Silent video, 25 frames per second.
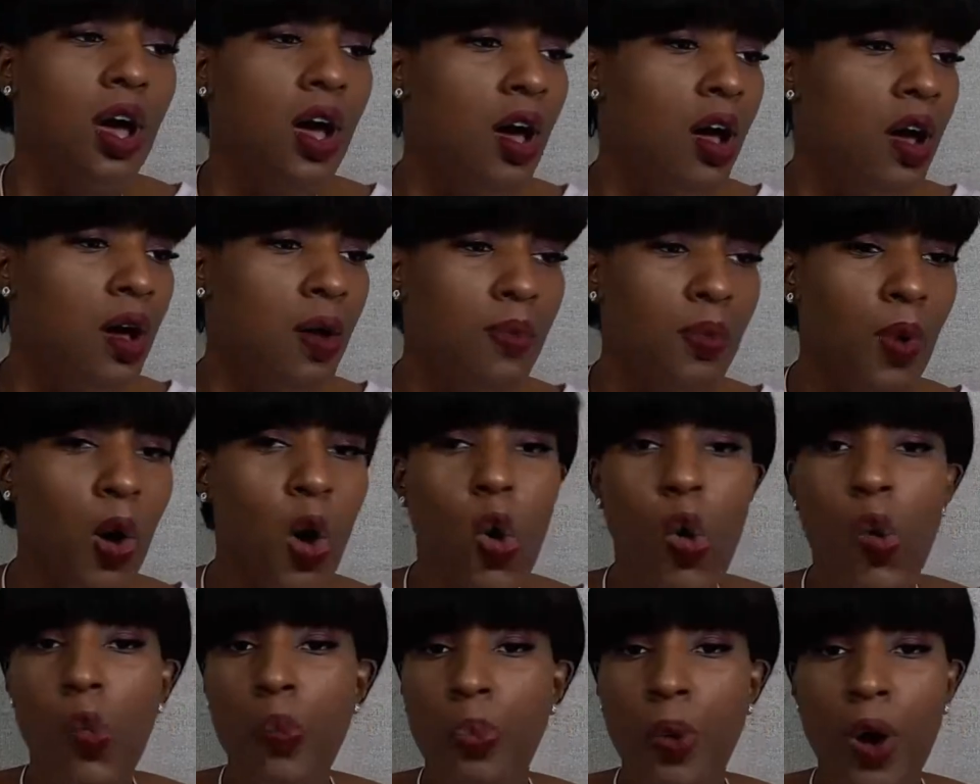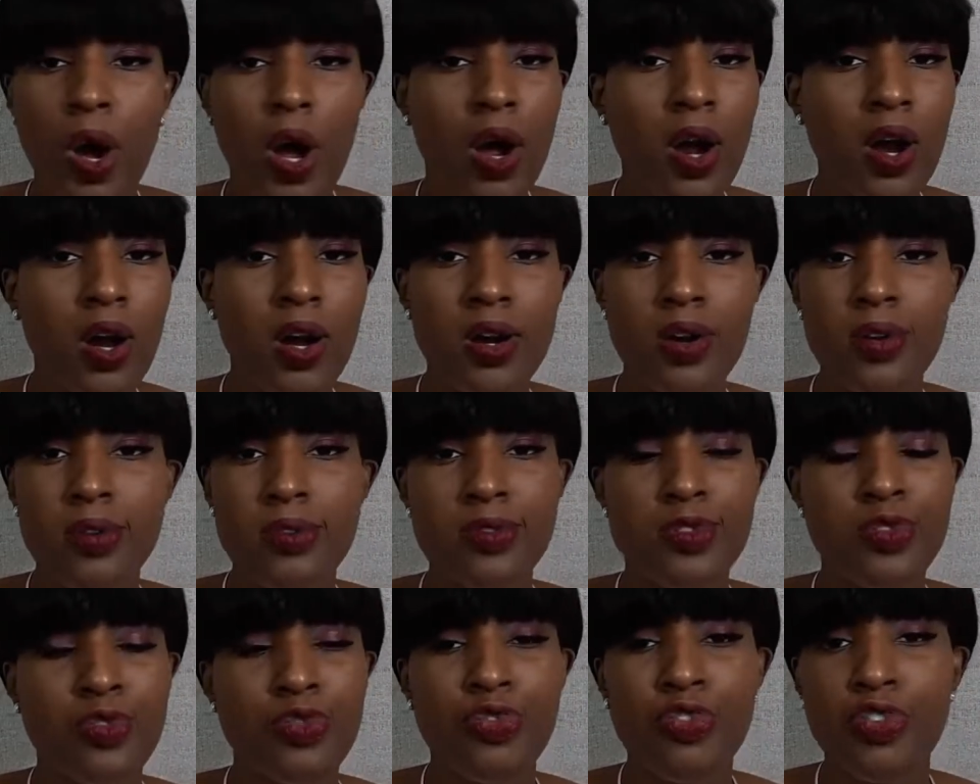um, oat
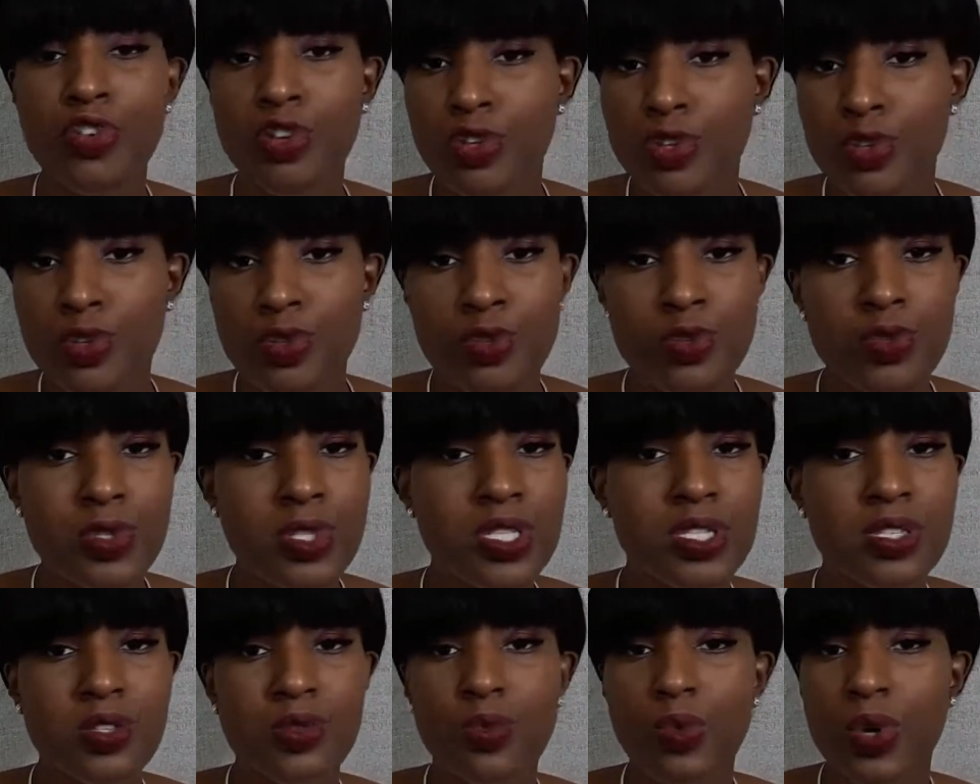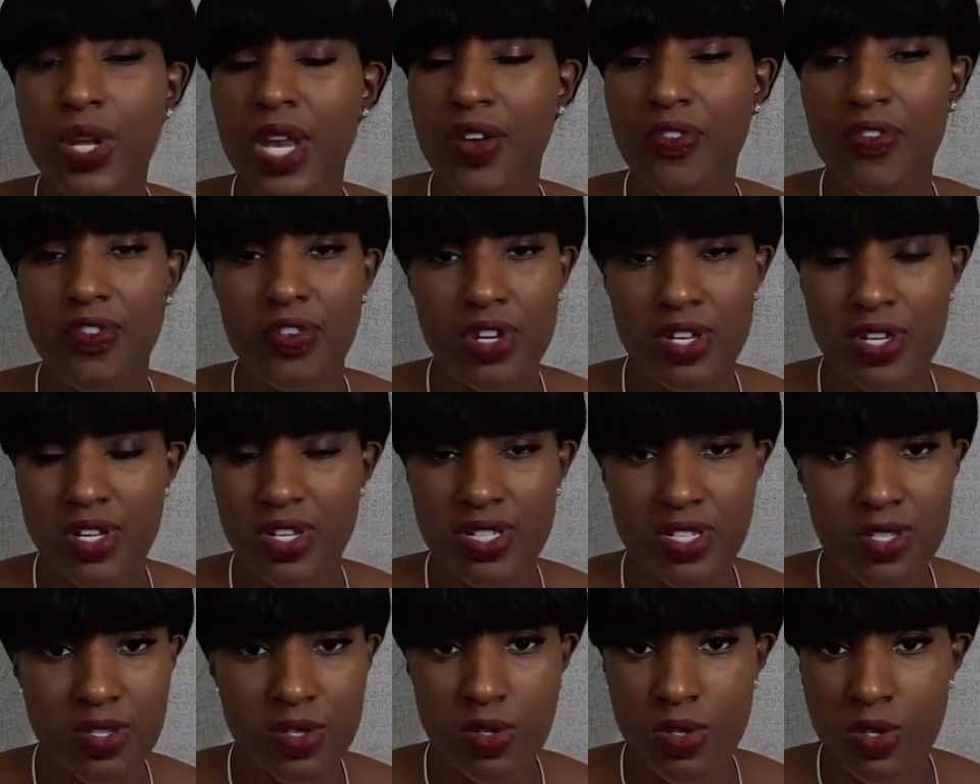bars, fruits, whatever
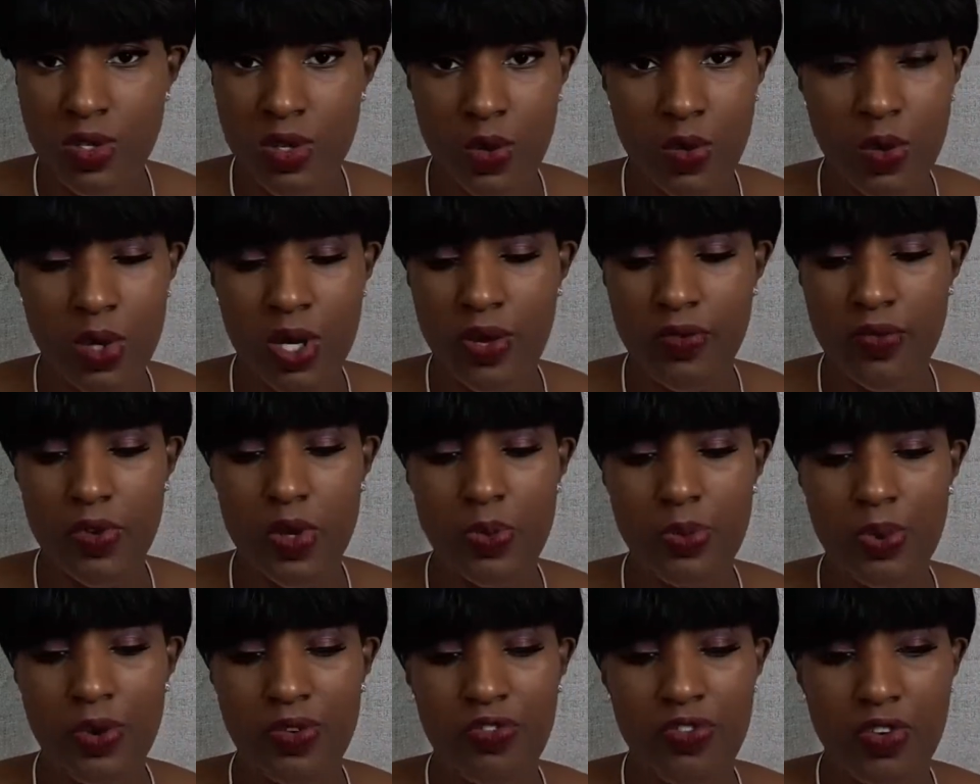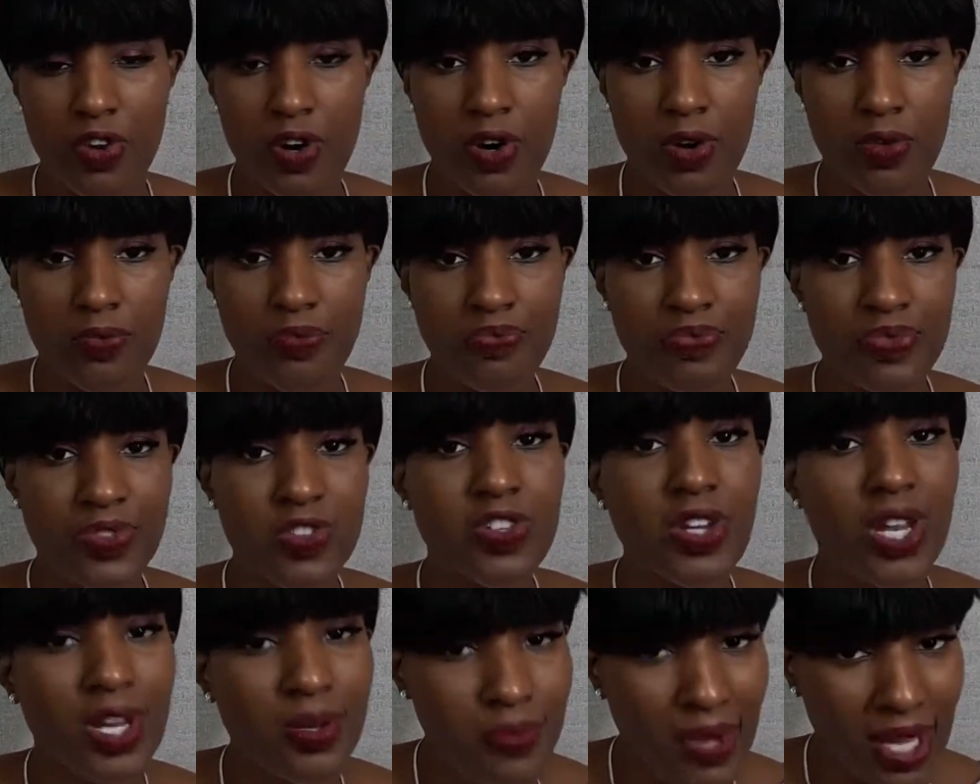you you know whatever you prefer.
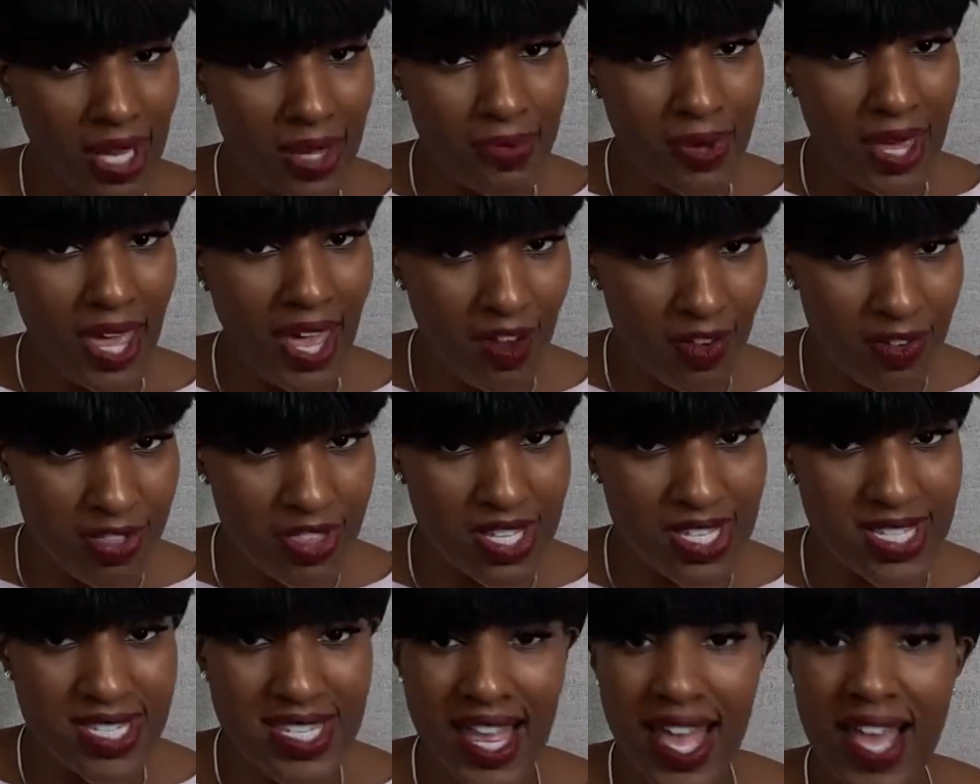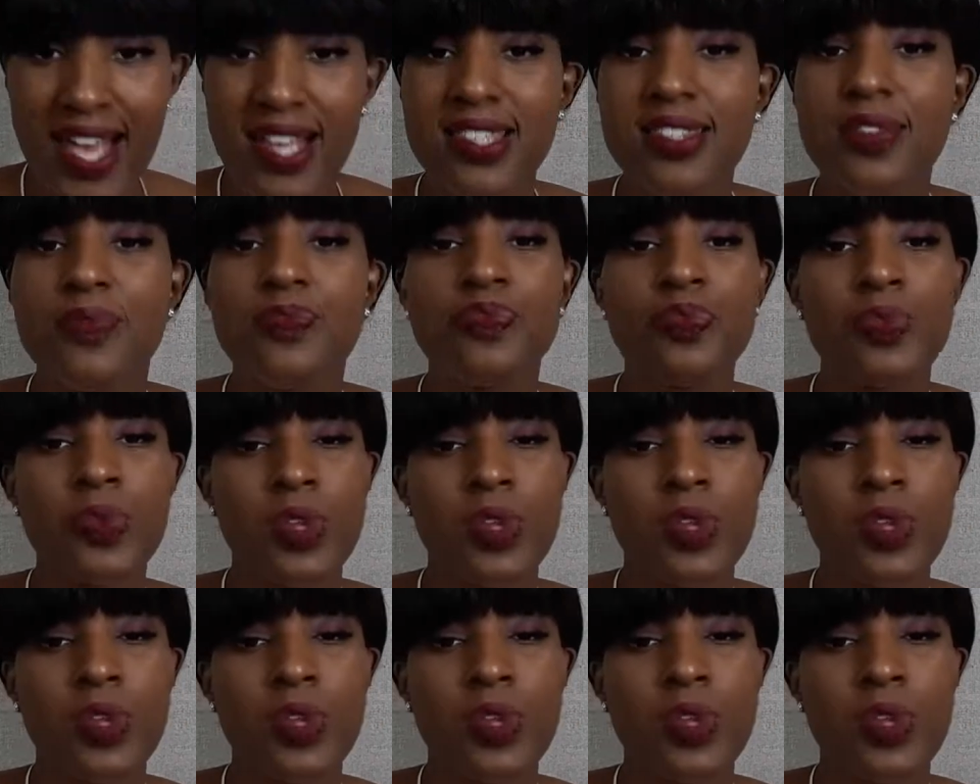Try to make it be healthy snacks.